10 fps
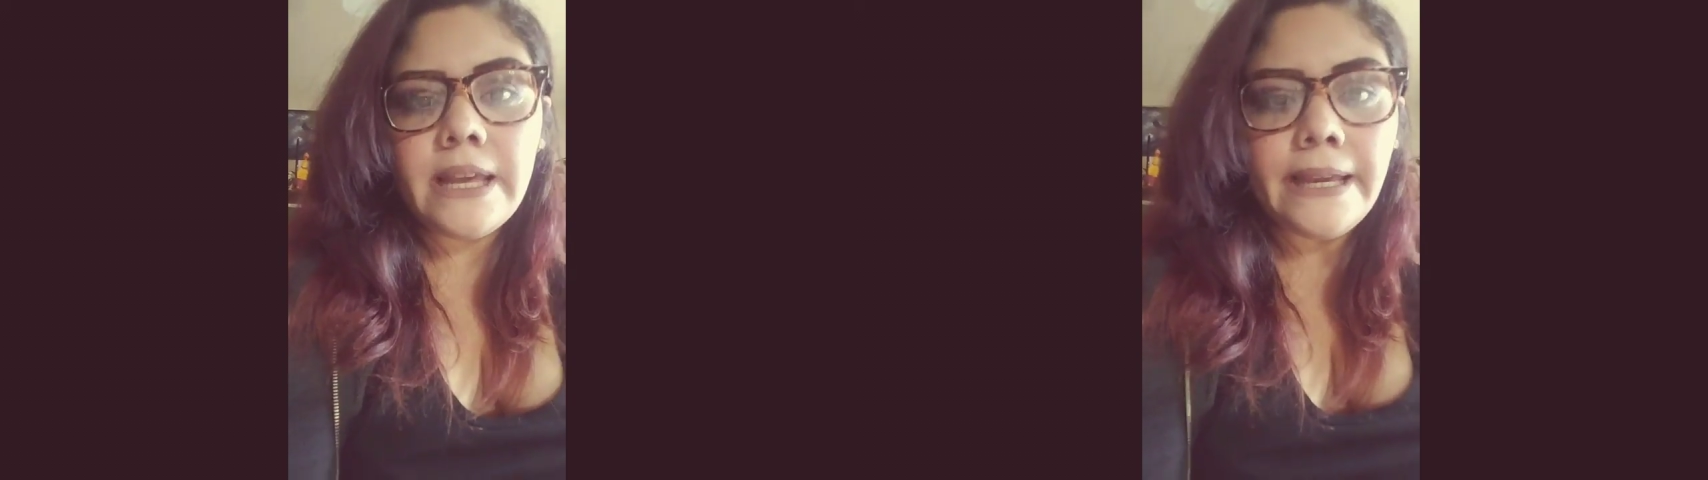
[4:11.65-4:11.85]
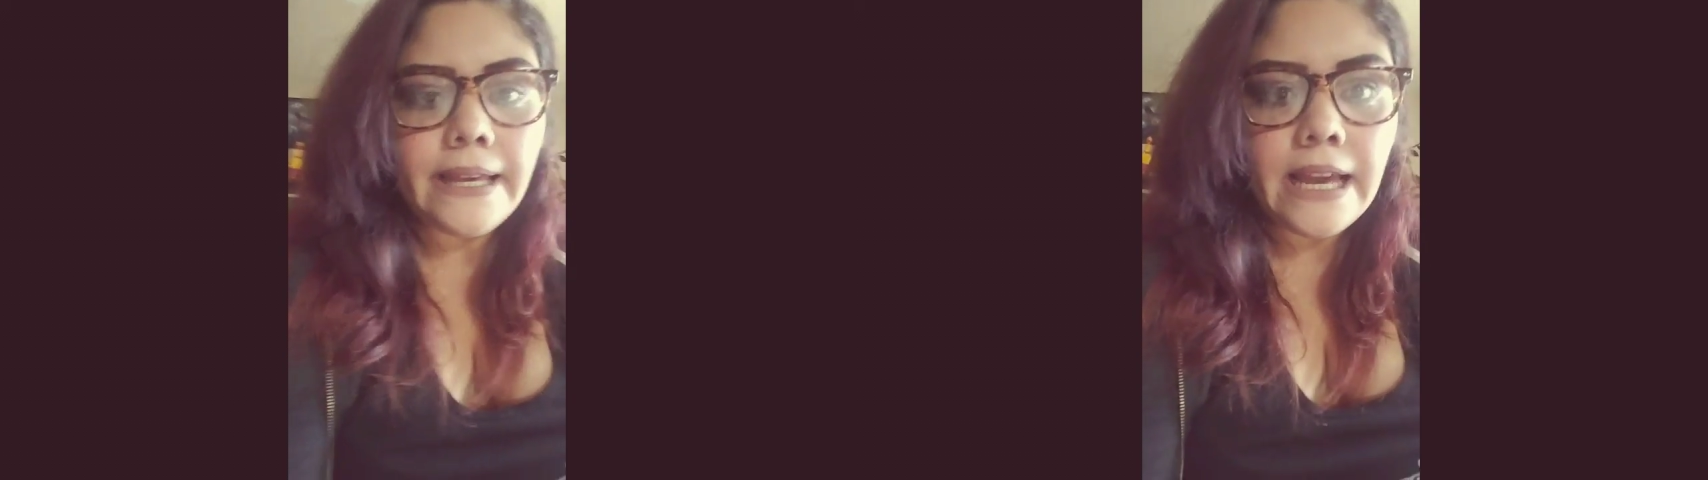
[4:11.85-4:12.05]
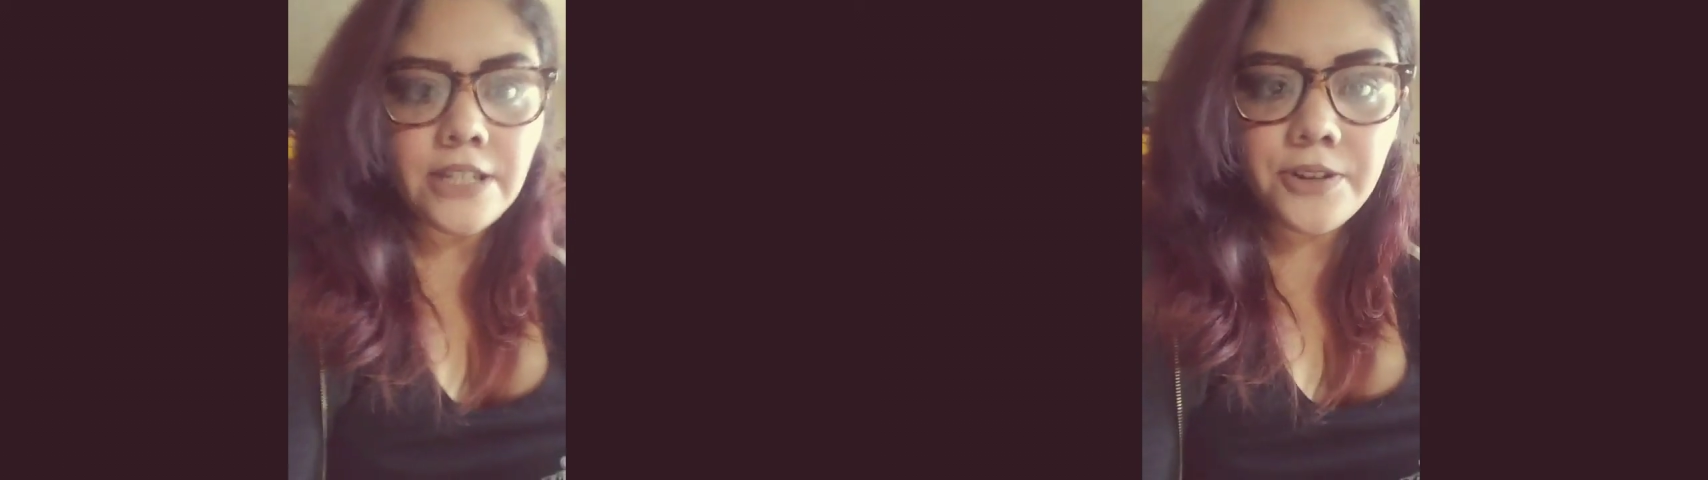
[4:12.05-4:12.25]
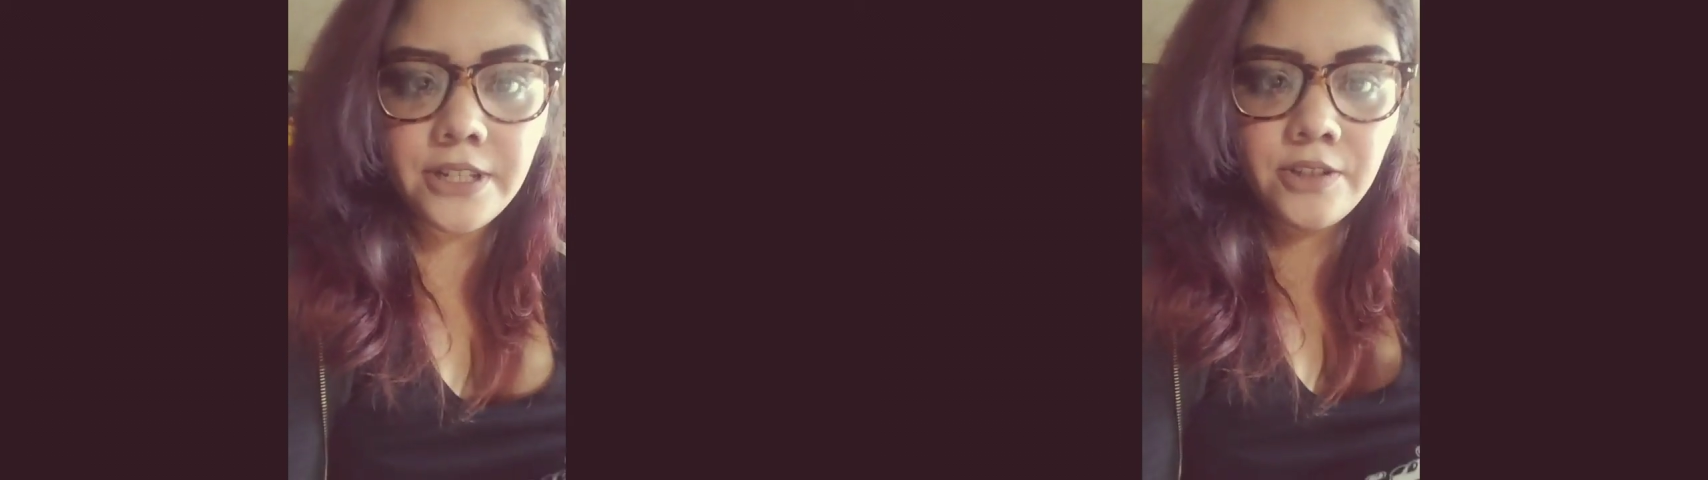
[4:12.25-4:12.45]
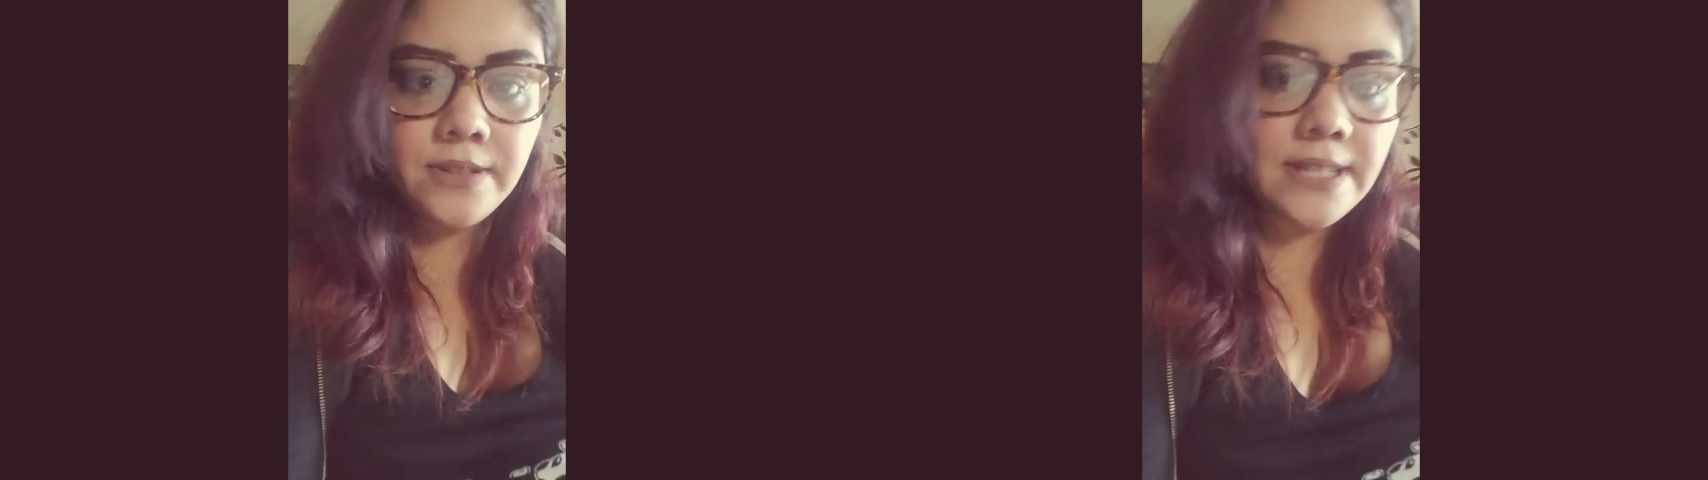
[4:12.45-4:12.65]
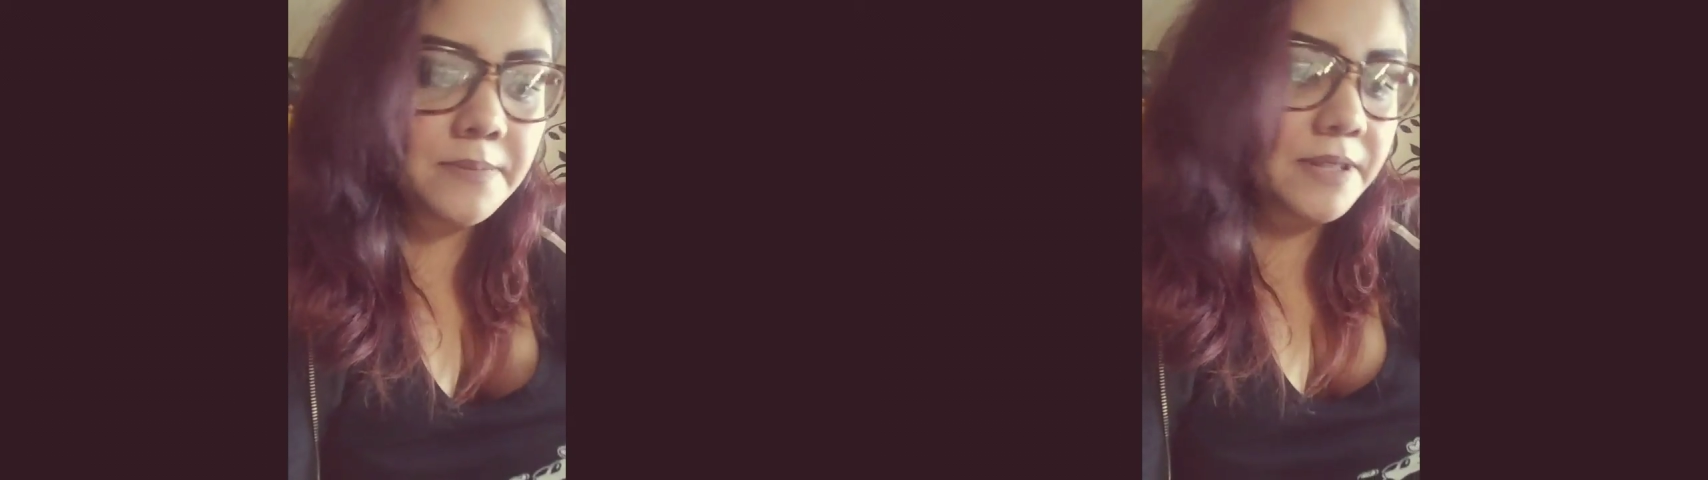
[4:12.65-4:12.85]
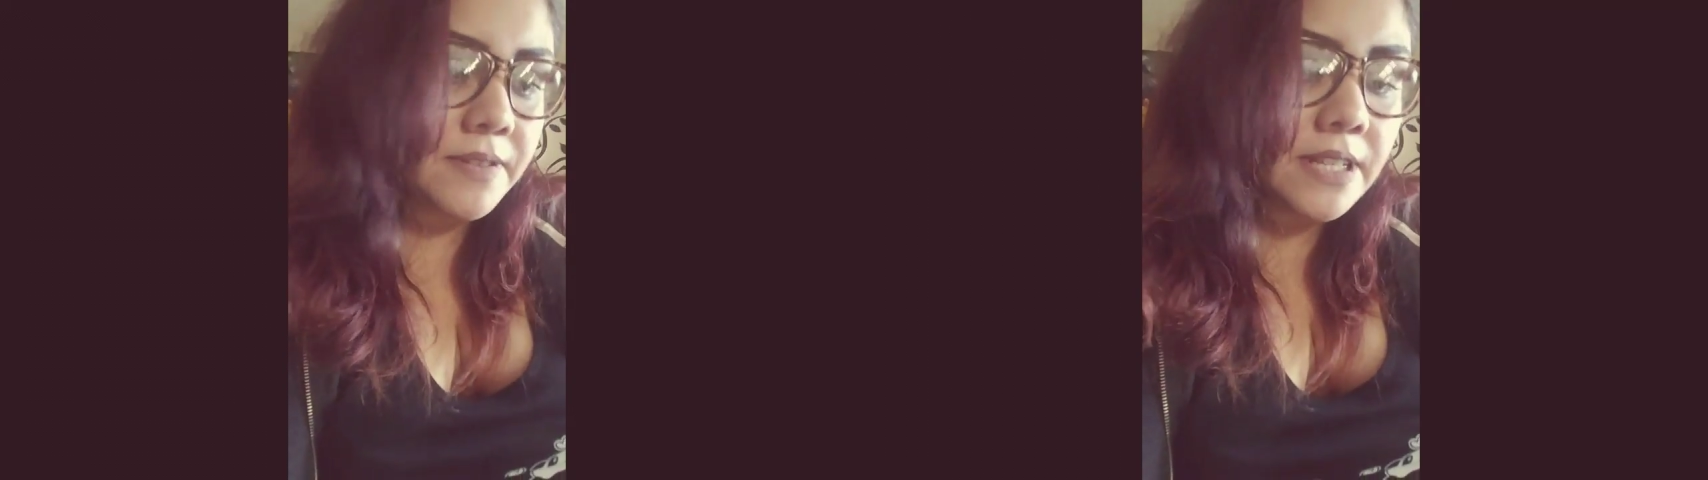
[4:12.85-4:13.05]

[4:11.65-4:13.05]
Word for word: Like, I tried two sips